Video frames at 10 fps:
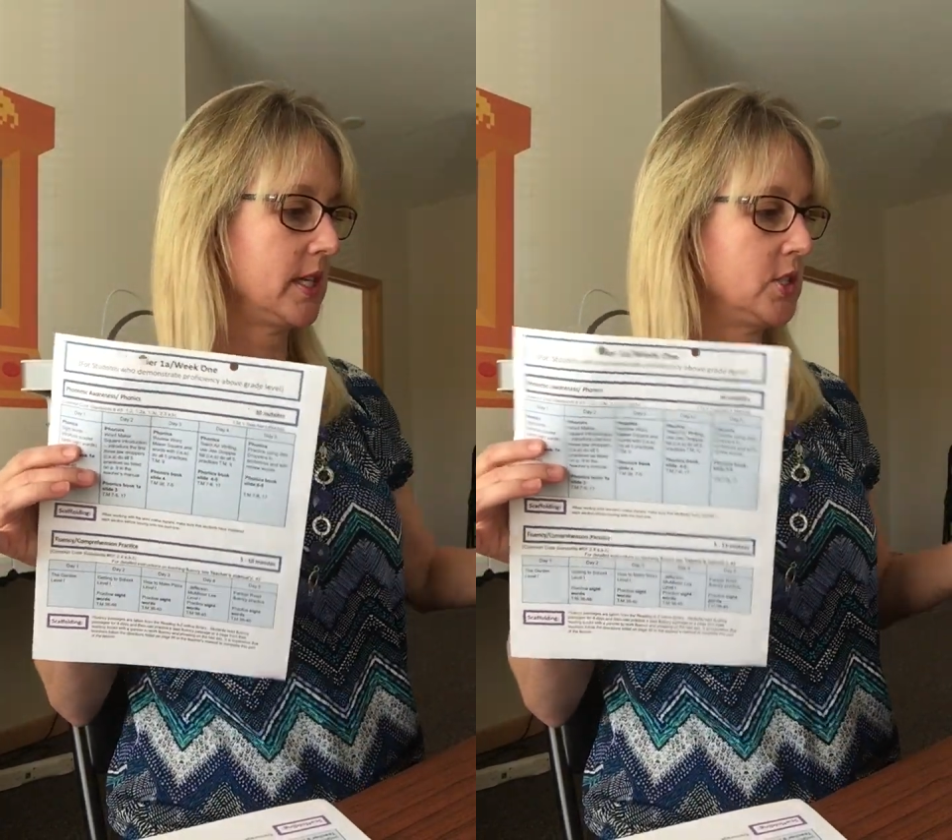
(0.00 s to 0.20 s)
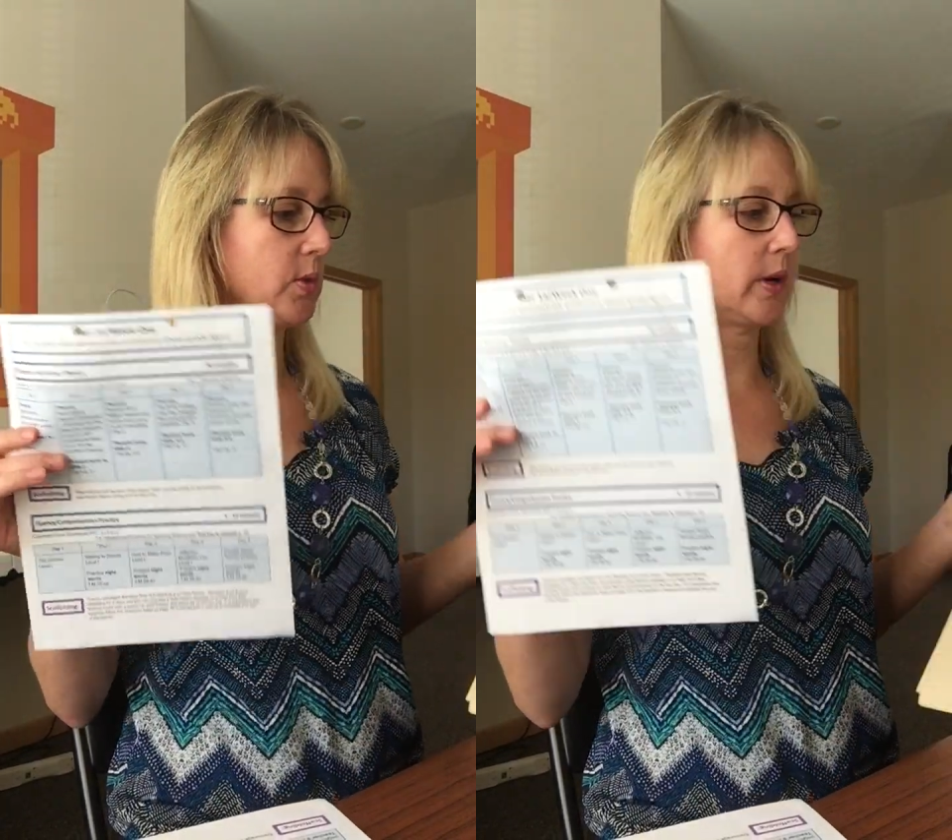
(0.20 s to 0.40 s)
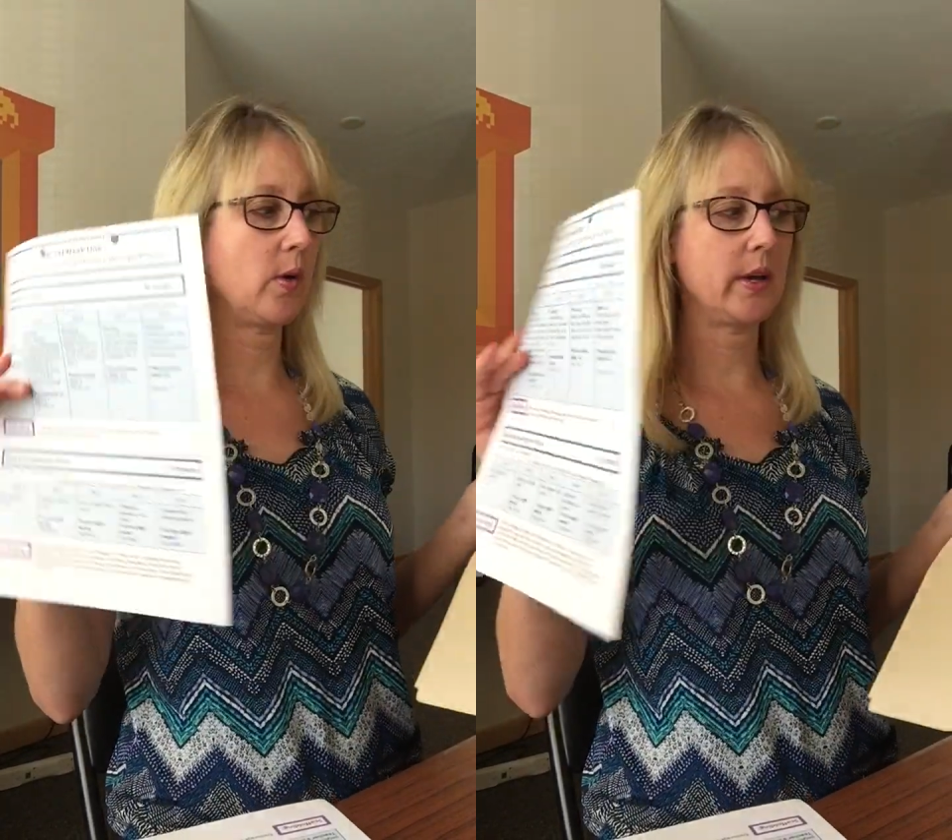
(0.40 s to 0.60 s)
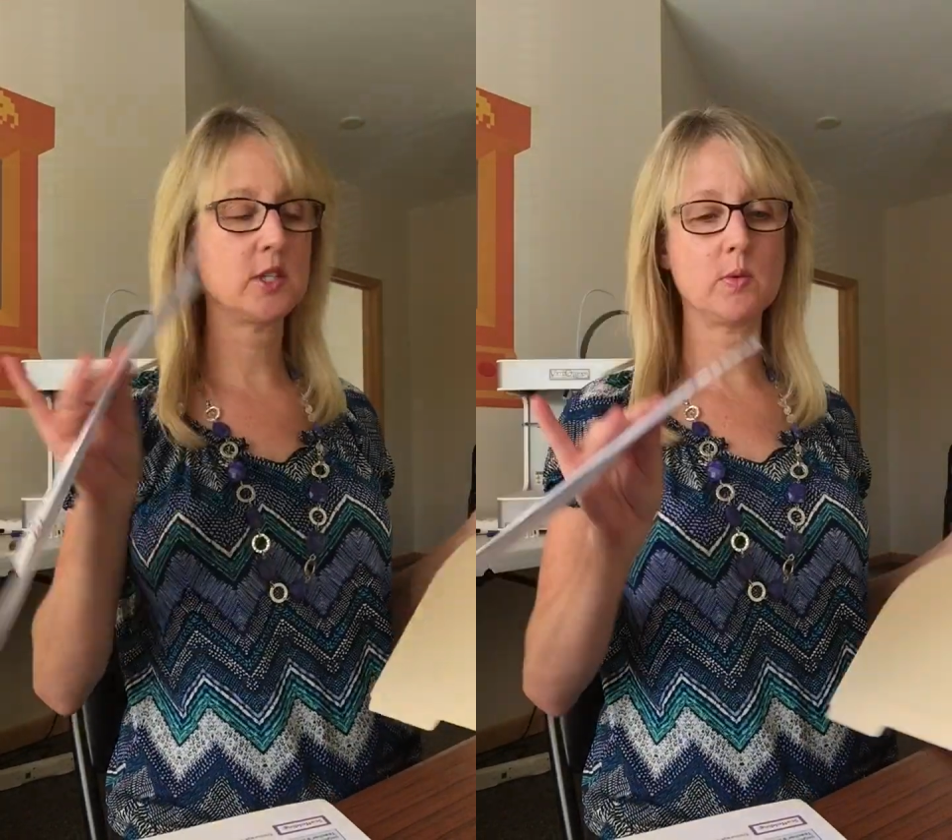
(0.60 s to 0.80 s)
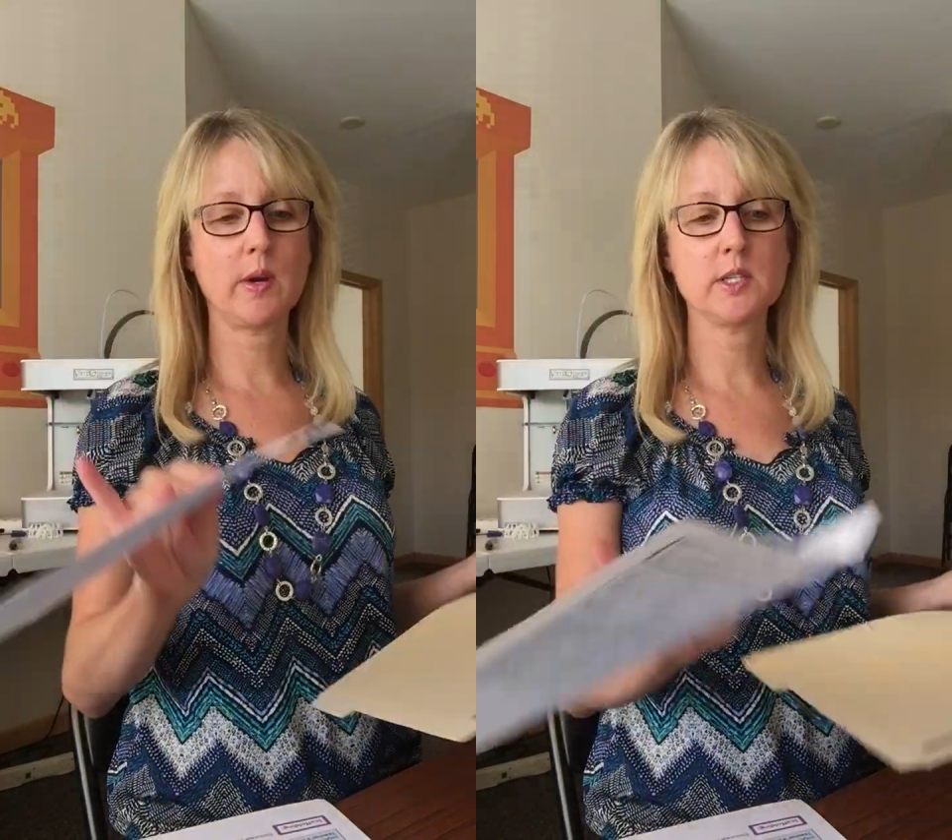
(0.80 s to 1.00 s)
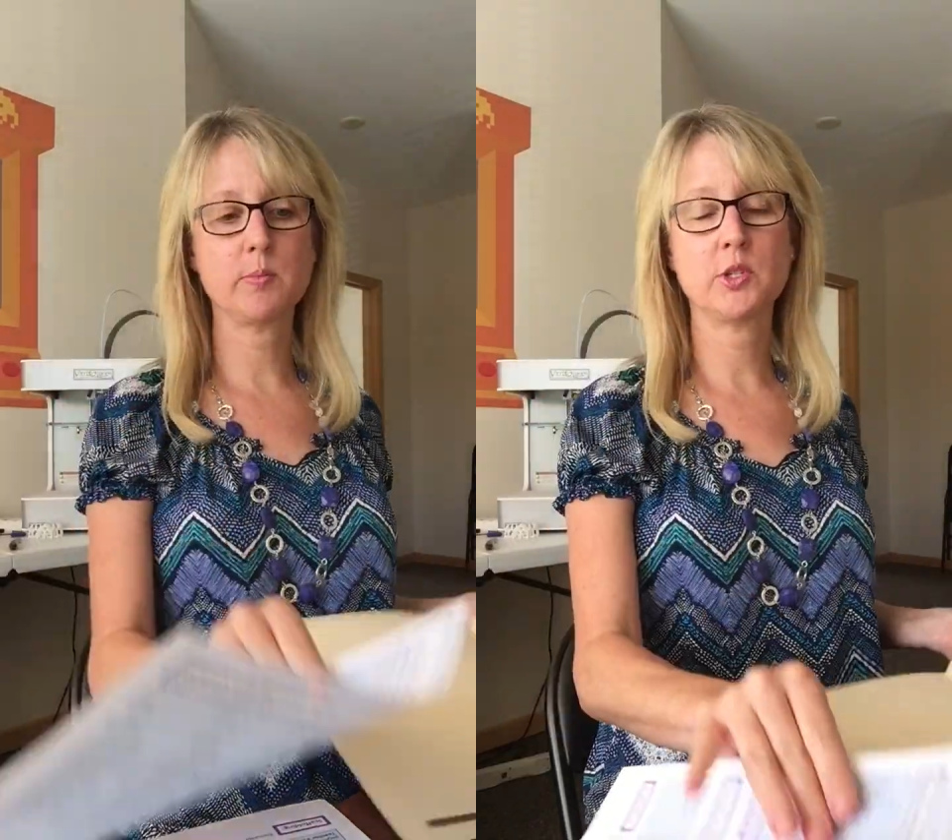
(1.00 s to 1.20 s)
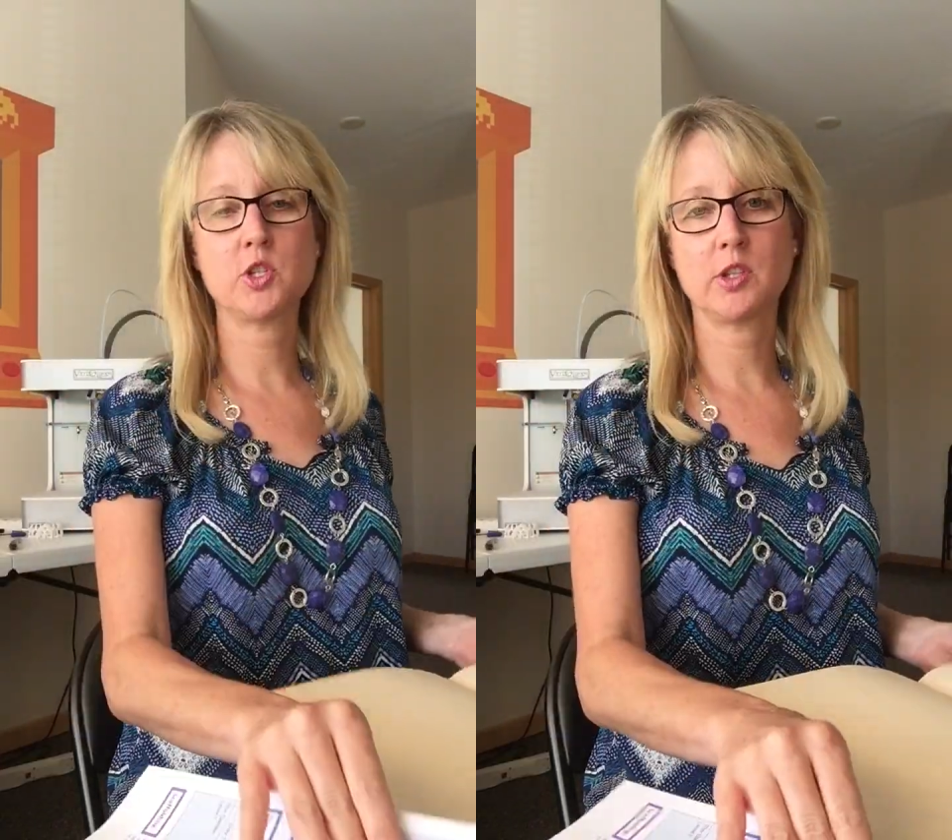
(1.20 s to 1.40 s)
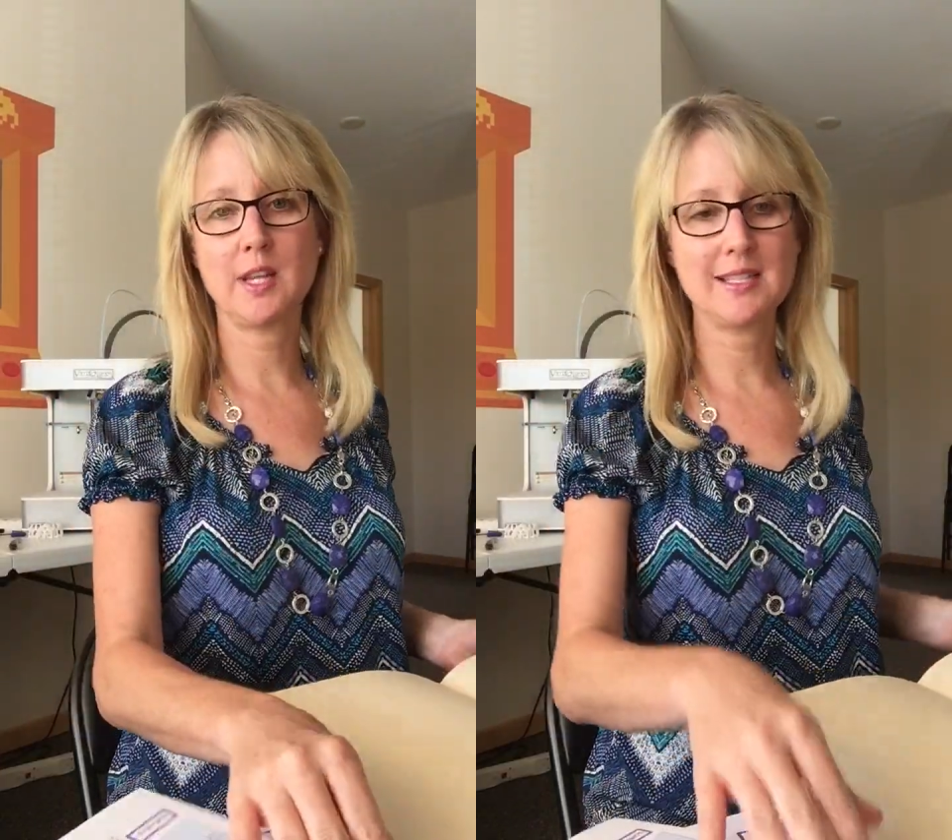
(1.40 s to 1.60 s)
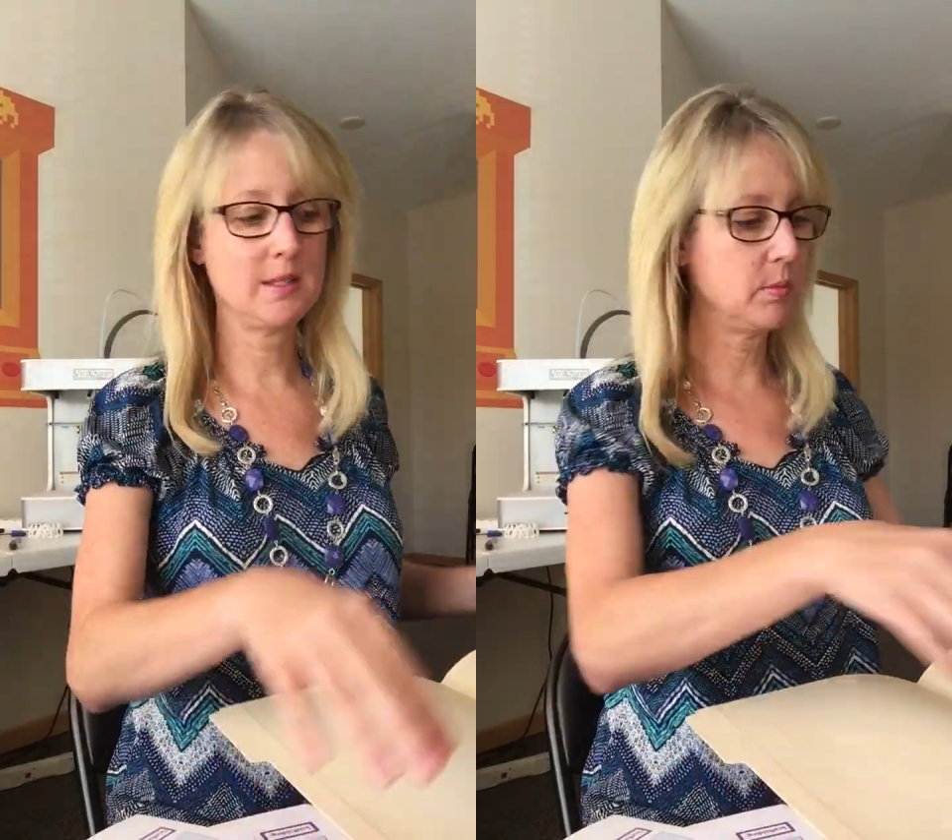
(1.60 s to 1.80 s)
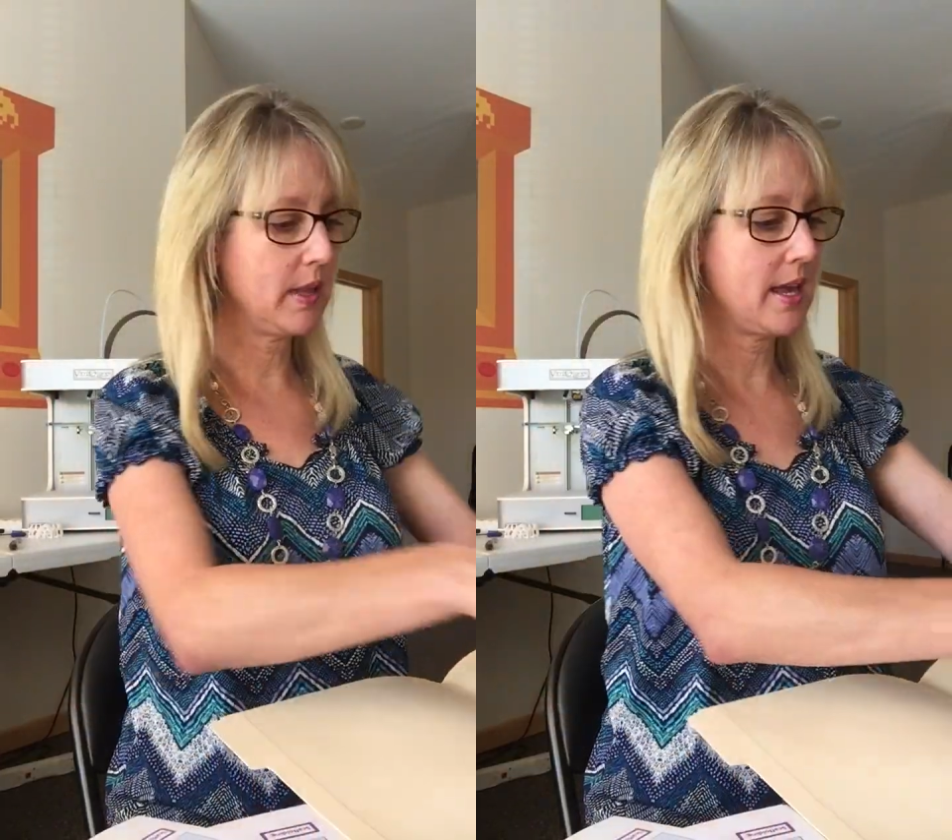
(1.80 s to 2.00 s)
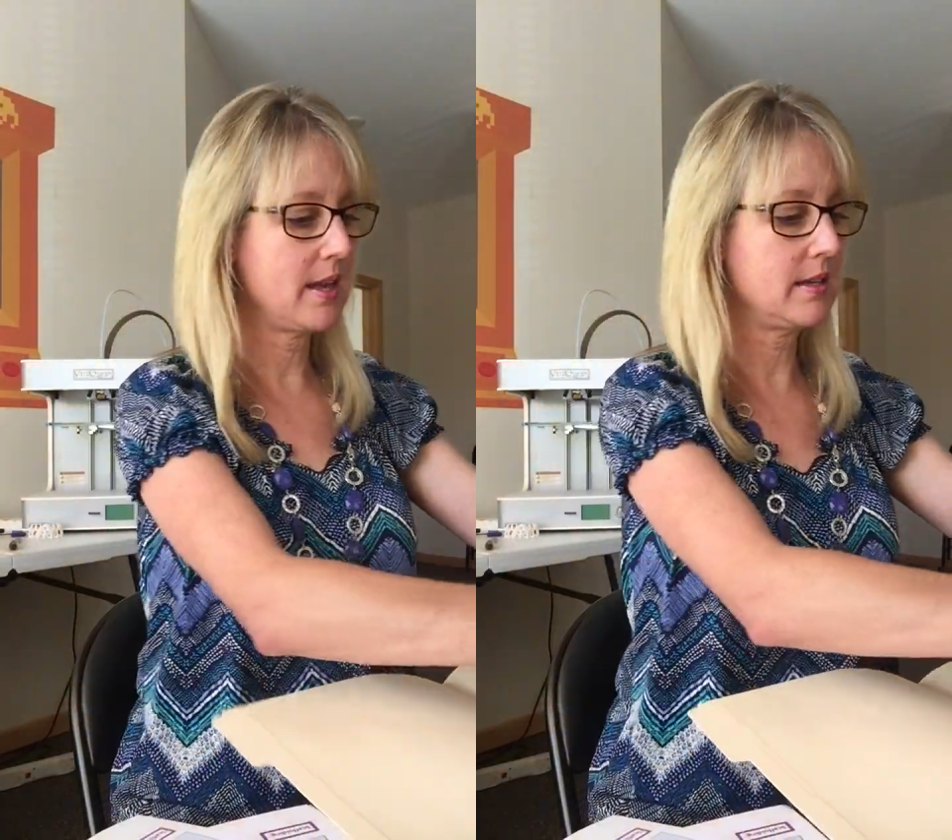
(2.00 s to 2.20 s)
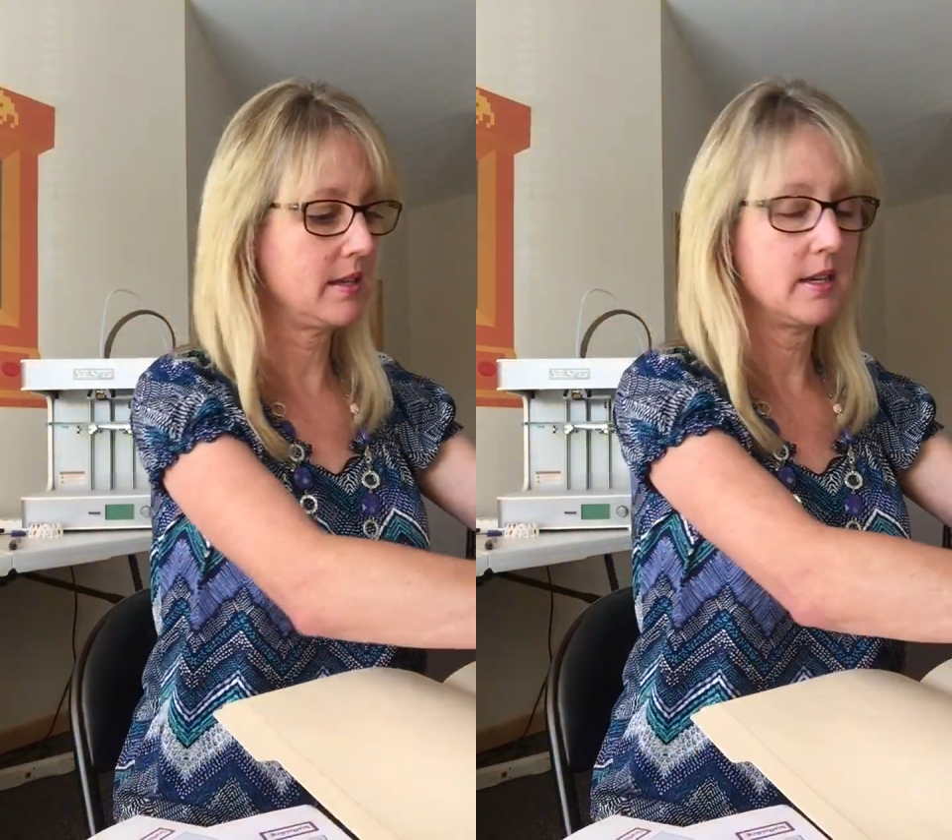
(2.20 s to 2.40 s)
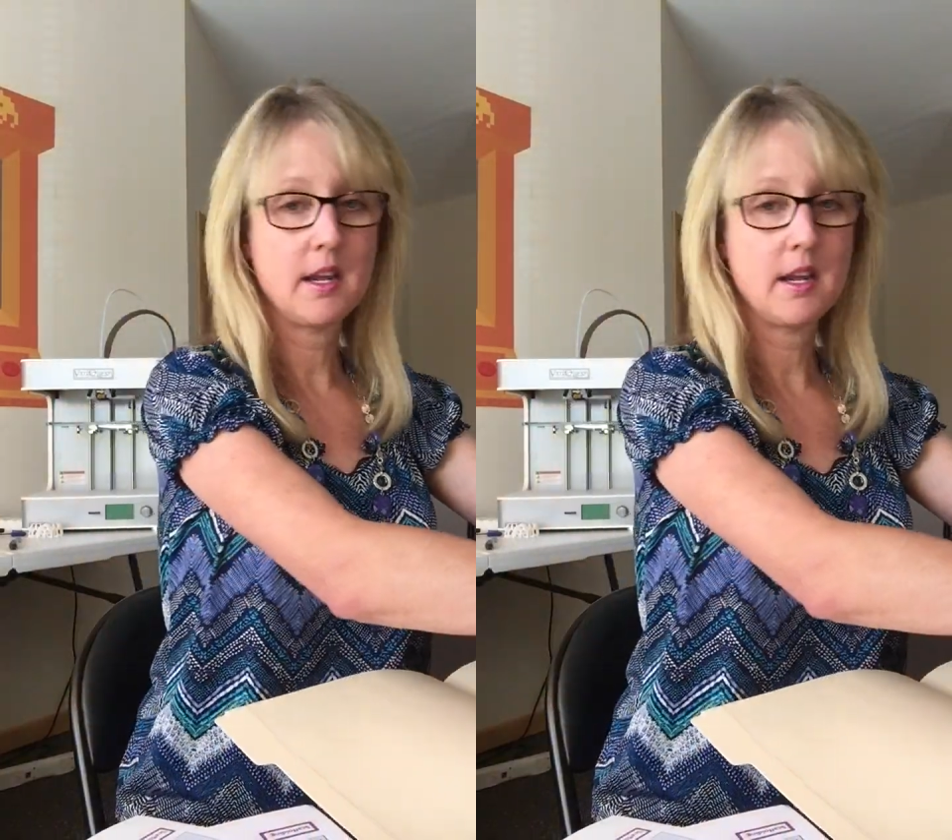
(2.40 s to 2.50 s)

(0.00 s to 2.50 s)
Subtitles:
is you are going to want to put your lesson plan